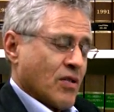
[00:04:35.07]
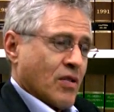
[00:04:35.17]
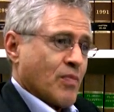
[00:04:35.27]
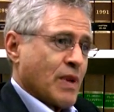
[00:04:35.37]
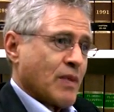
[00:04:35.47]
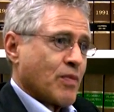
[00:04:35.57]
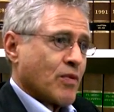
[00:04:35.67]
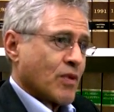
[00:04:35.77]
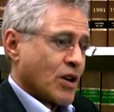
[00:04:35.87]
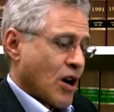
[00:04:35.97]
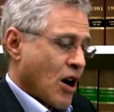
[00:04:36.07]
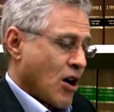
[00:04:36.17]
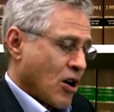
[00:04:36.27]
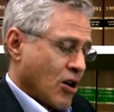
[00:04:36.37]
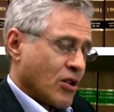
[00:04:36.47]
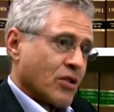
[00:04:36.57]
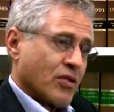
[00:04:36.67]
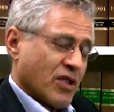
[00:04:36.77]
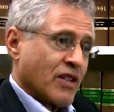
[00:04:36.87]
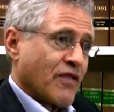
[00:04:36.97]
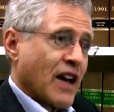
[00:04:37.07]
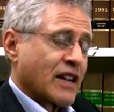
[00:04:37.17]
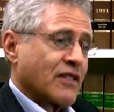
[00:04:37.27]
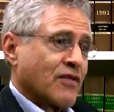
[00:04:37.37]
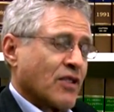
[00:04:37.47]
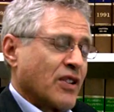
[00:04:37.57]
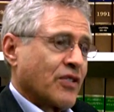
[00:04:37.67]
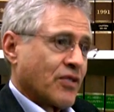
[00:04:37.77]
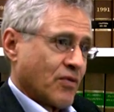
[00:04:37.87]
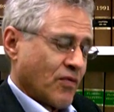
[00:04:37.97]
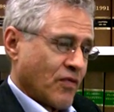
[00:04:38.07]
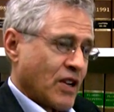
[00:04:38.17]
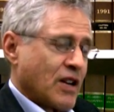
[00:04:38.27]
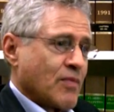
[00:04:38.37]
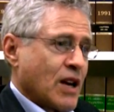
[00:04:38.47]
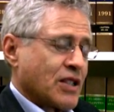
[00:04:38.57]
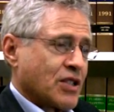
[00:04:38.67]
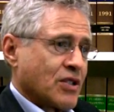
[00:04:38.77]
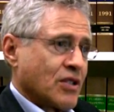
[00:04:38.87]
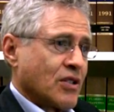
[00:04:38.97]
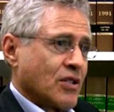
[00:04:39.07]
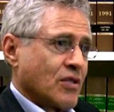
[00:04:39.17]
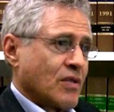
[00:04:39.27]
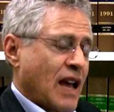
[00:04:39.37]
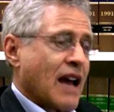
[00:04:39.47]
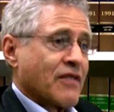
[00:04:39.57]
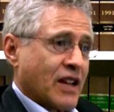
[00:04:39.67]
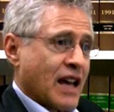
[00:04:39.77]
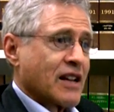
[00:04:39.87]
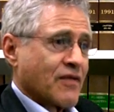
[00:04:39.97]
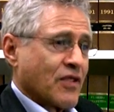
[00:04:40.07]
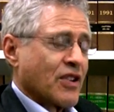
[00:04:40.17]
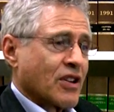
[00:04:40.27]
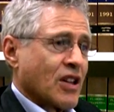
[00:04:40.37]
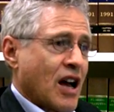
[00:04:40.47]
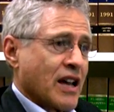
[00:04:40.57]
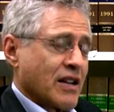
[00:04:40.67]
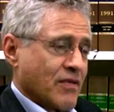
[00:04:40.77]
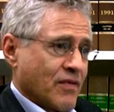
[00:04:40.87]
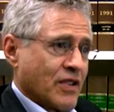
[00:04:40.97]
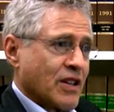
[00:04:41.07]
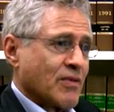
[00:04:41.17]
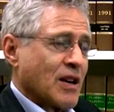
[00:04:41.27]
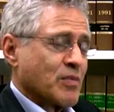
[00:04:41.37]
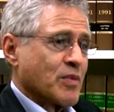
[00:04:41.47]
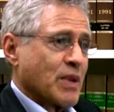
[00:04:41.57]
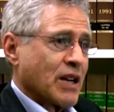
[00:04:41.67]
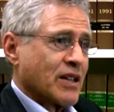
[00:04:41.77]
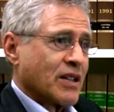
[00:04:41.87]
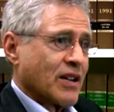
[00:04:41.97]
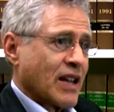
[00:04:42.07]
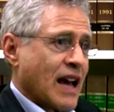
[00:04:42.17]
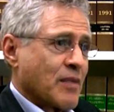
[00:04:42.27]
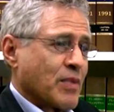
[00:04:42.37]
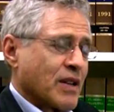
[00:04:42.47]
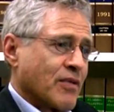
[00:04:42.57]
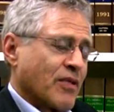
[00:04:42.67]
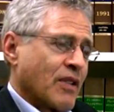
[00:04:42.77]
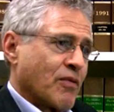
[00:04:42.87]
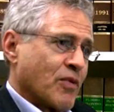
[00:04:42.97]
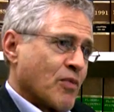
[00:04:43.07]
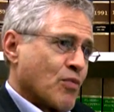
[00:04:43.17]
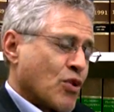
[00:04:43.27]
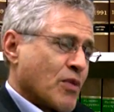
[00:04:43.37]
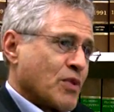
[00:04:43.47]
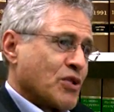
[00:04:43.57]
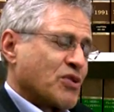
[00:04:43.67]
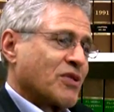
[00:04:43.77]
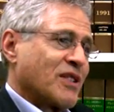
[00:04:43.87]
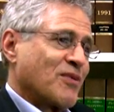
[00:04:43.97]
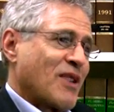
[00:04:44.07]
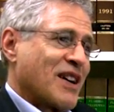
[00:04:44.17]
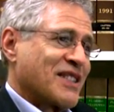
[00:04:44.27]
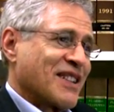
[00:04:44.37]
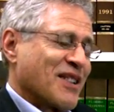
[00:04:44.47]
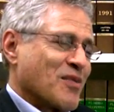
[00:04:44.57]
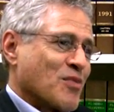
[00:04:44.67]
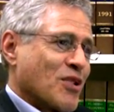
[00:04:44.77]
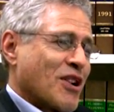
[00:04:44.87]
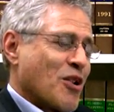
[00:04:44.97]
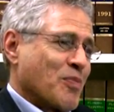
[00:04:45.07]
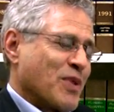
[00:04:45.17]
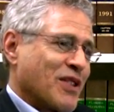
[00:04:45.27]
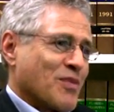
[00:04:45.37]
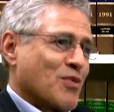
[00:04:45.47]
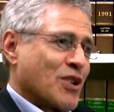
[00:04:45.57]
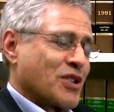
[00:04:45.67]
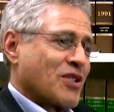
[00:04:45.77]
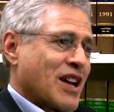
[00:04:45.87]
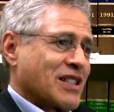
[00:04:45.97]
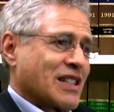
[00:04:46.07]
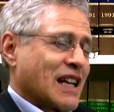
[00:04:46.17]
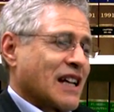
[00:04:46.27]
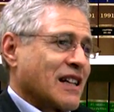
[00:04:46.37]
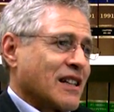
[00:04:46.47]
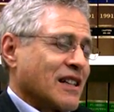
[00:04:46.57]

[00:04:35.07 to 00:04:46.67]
the people were all, the effective ones, very much advocating for their client, very well prepared and all that. But the more mutual it was, the more open, the more trusting,